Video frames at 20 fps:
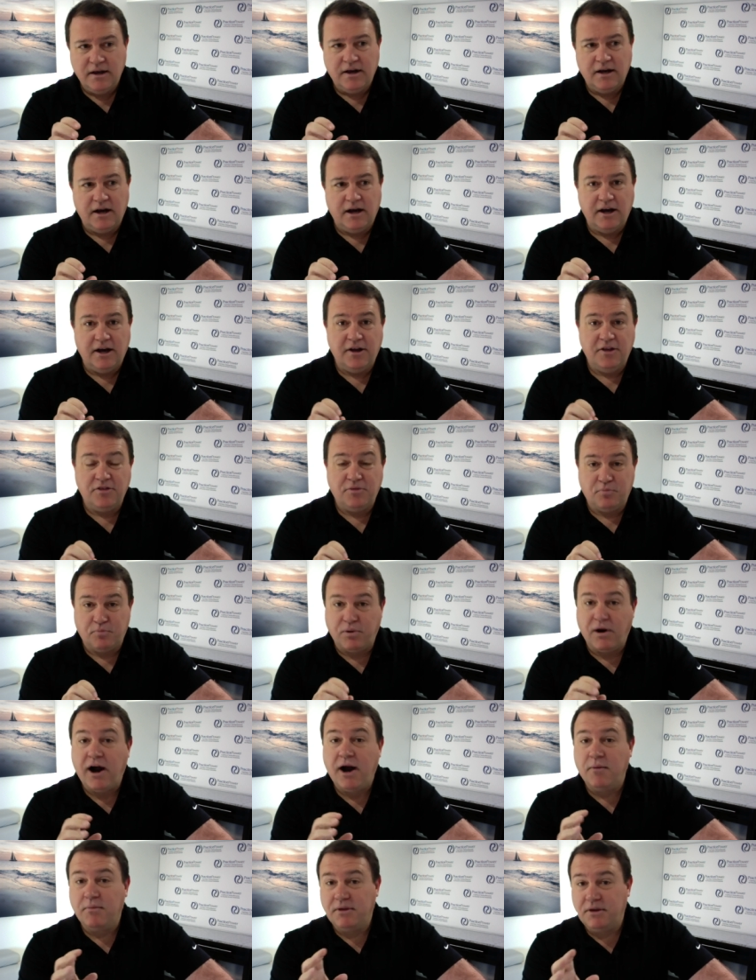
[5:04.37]
Uh,
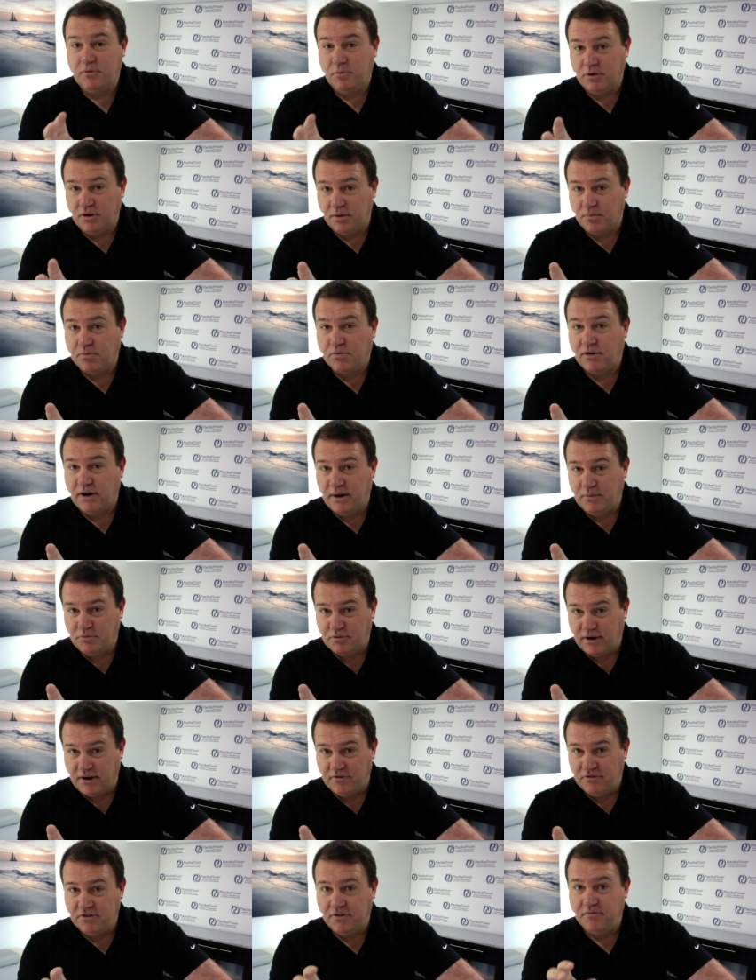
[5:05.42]
probably one of the prime
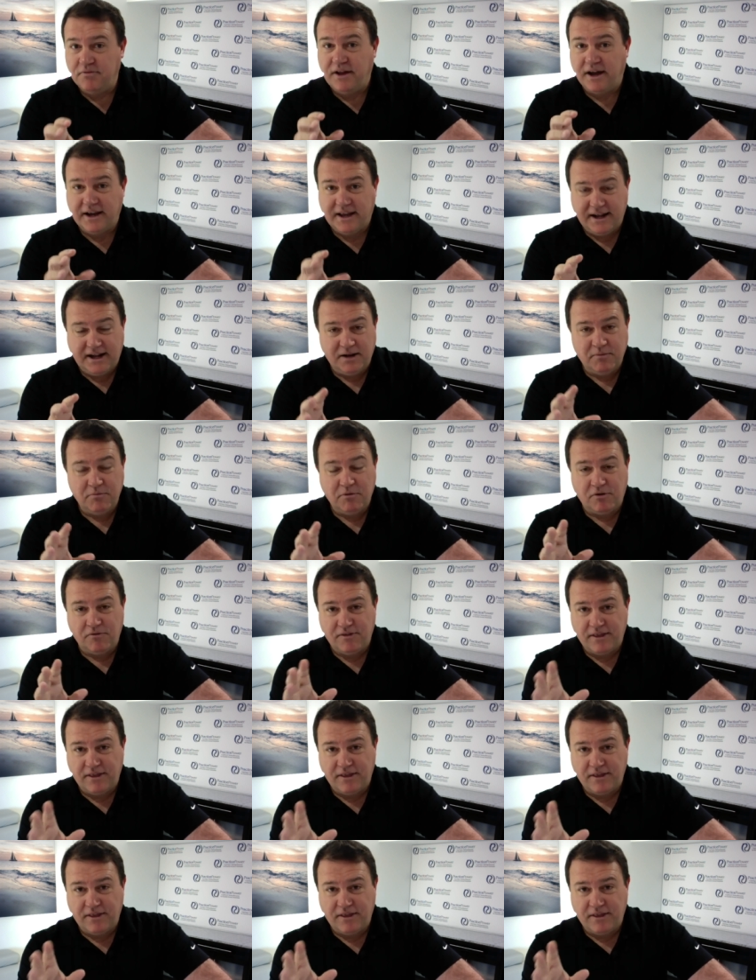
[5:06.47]
drivers of not getting them over